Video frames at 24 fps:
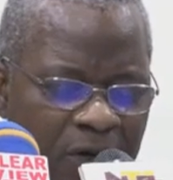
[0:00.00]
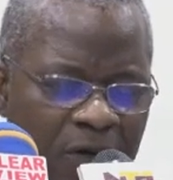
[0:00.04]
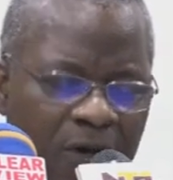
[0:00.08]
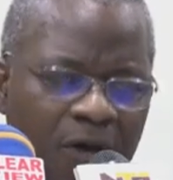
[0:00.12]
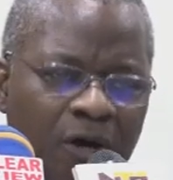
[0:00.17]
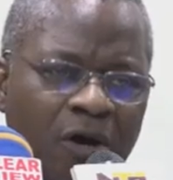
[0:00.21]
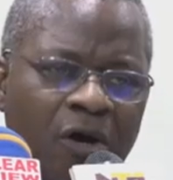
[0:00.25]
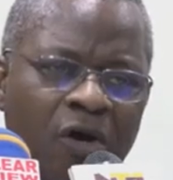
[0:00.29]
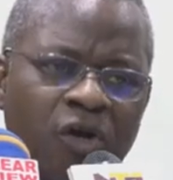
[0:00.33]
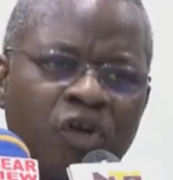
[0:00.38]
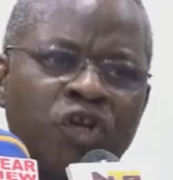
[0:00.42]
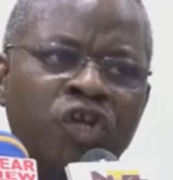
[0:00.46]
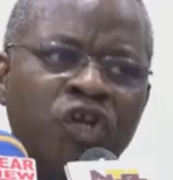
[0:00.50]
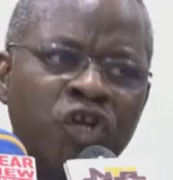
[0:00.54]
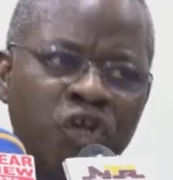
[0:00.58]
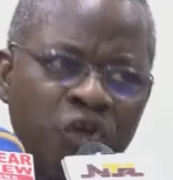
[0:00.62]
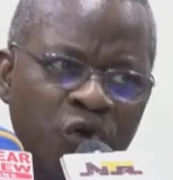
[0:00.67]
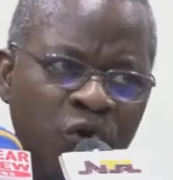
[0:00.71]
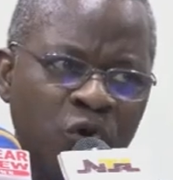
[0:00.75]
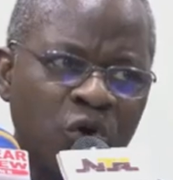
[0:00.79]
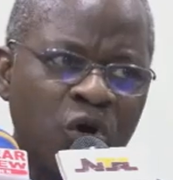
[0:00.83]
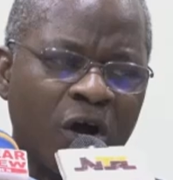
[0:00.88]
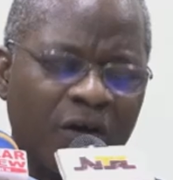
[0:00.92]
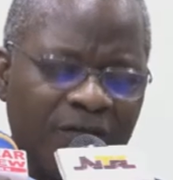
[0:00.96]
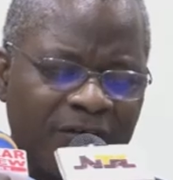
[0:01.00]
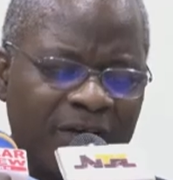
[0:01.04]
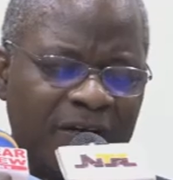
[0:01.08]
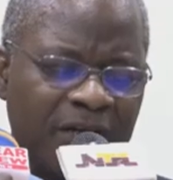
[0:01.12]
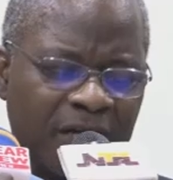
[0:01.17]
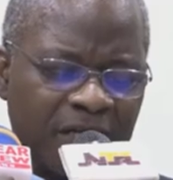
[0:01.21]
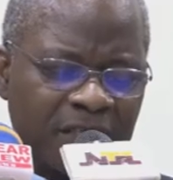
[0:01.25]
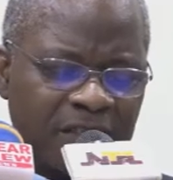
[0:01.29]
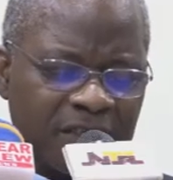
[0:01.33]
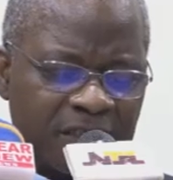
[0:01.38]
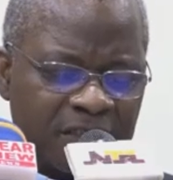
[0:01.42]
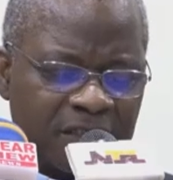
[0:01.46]
on new
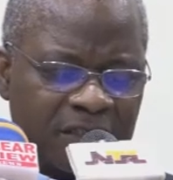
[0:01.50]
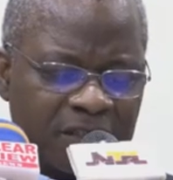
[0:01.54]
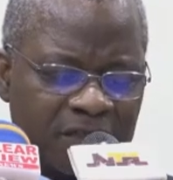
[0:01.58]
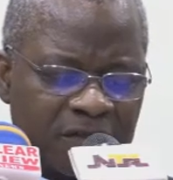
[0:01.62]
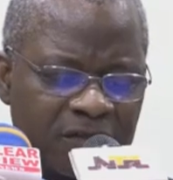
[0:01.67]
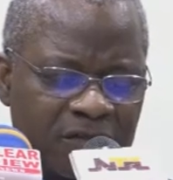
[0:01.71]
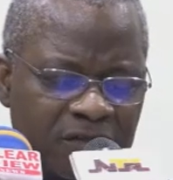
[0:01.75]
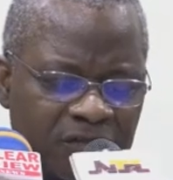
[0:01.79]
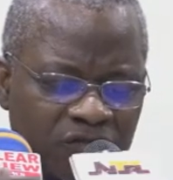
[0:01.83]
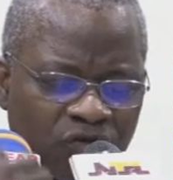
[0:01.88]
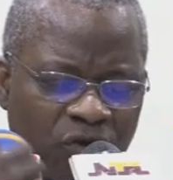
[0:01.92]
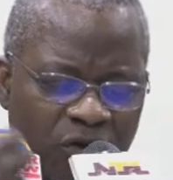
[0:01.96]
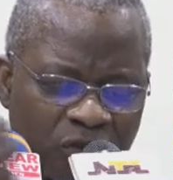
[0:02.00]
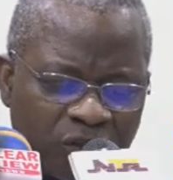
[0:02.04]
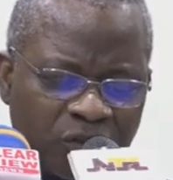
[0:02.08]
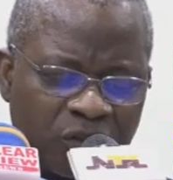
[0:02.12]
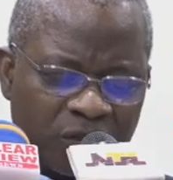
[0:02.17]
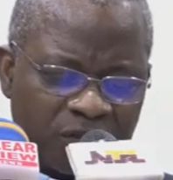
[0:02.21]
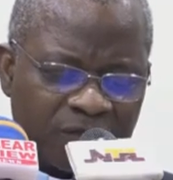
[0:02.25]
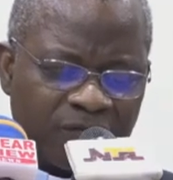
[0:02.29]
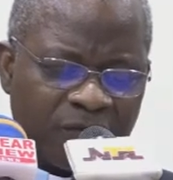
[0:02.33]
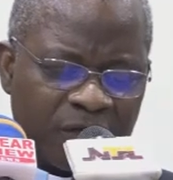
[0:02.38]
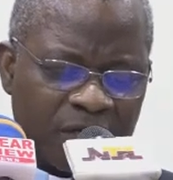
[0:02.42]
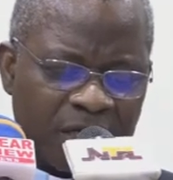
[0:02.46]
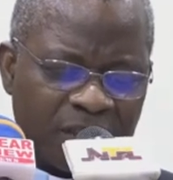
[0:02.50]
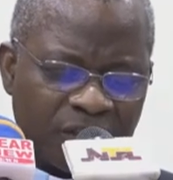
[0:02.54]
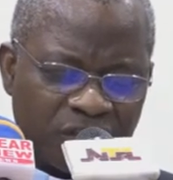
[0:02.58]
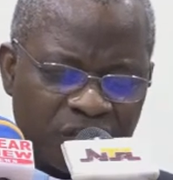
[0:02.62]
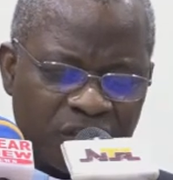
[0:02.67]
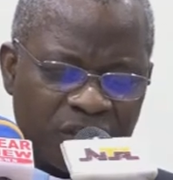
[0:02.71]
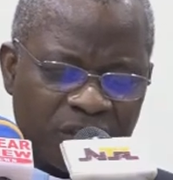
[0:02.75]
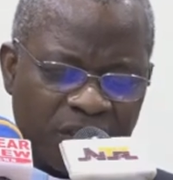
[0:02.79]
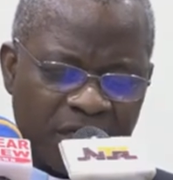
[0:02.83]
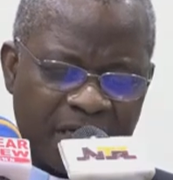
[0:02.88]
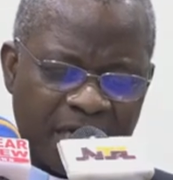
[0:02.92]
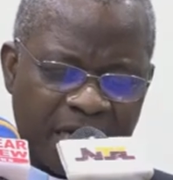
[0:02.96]
governance structures for
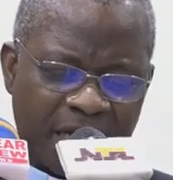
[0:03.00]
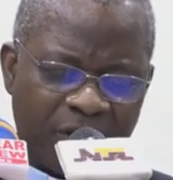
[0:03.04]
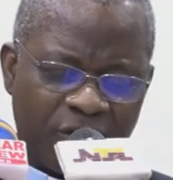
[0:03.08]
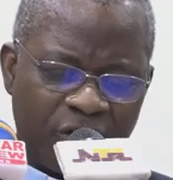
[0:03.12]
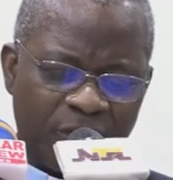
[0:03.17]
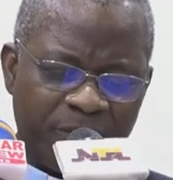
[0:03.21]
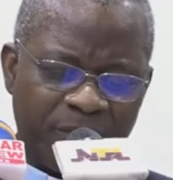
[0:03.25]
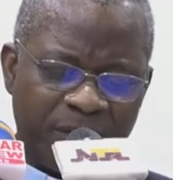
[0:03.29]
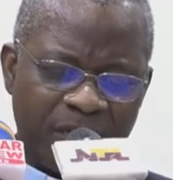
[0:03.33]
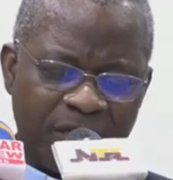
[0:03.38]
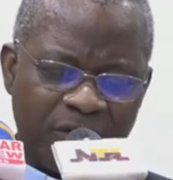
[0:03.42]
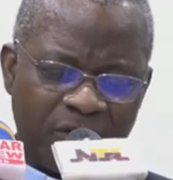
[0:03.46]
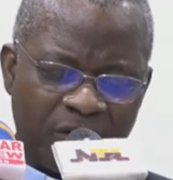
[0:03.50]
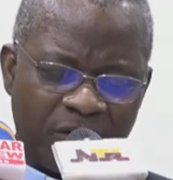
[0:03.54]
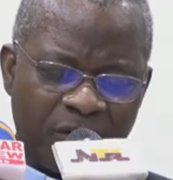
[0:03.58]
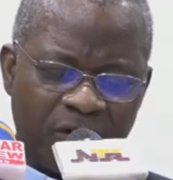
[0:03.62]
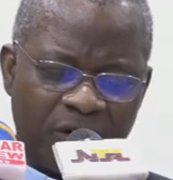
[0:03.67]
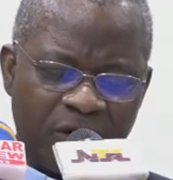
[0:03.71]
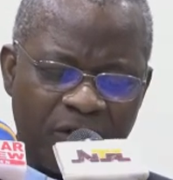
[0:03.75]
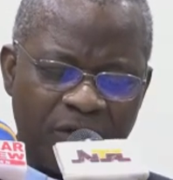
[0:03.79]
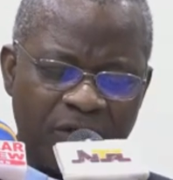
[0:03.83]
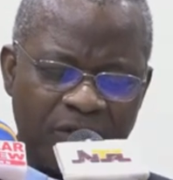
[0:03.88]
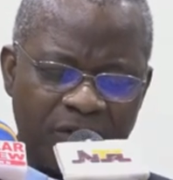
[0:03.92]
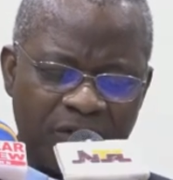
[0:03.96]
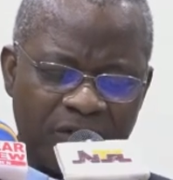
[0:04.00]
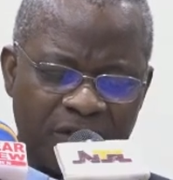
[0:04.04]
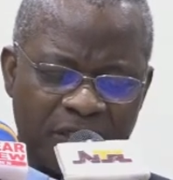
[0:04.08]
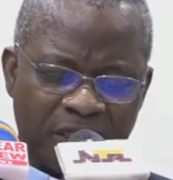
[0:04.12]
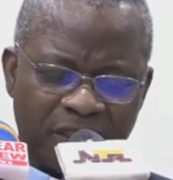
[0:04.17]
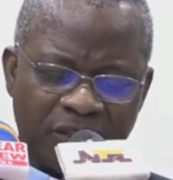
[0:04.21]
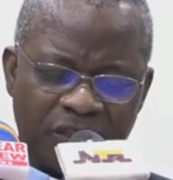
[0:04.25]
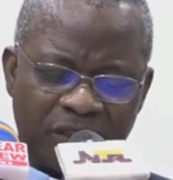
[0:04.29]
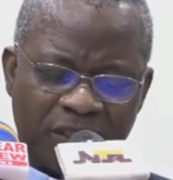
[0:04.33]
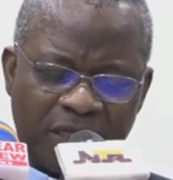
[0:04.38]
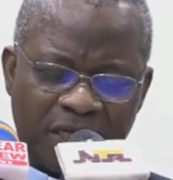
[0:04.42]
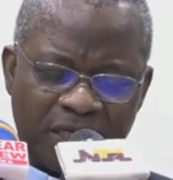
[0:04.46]
Nigeria, and I commend all
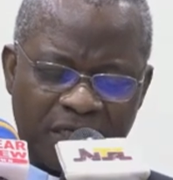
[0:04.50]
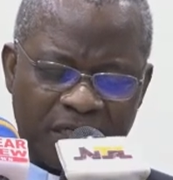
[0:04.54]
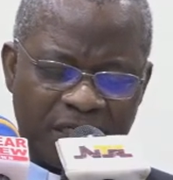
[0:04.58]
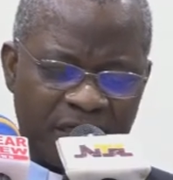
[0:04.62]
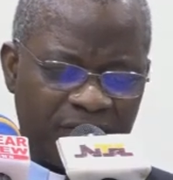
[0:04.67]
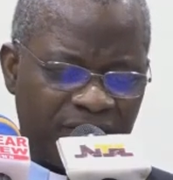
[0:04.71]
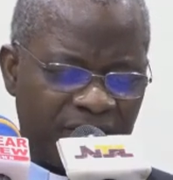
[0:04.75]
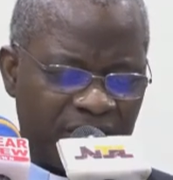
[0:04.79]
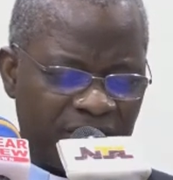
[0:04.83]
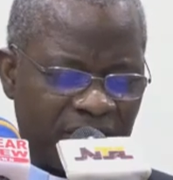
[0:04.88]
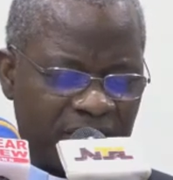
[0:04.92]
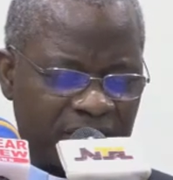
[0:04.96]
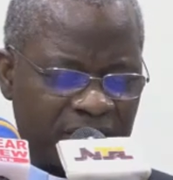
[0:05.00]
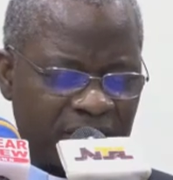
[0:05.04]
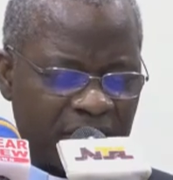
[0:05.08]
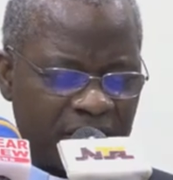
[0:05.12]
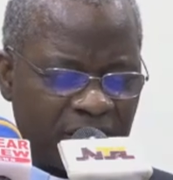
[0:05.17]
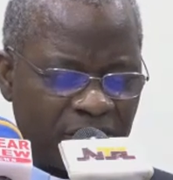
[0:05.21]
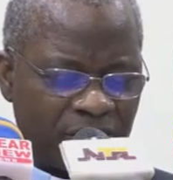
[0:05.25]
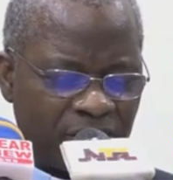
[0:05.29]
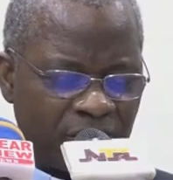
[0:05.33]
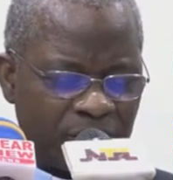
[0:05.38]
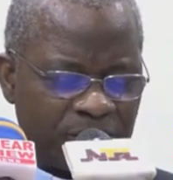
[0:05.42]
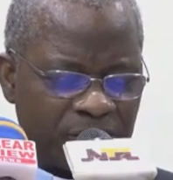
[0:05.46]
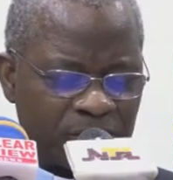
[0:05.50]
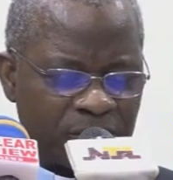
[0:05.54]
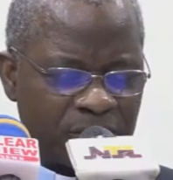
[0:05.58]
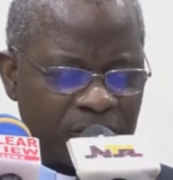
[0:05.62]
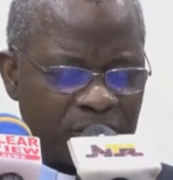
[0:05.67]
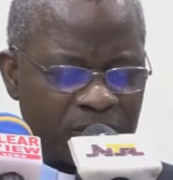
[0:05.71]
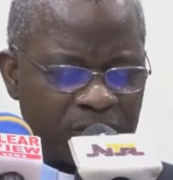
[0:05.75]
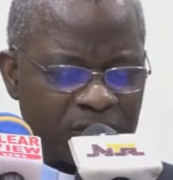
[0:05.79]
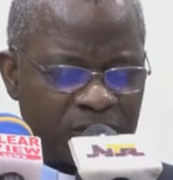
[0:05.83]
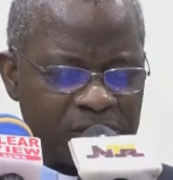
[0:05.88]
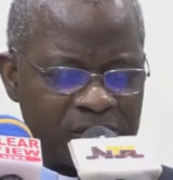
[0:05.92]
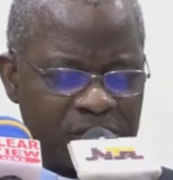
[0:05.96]
Nigerian individuals and
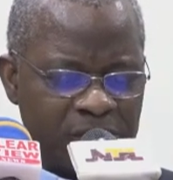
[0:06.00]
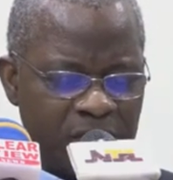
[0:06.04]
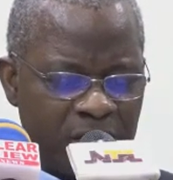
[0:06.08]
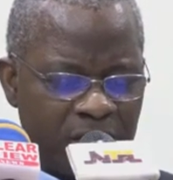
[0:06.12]
groups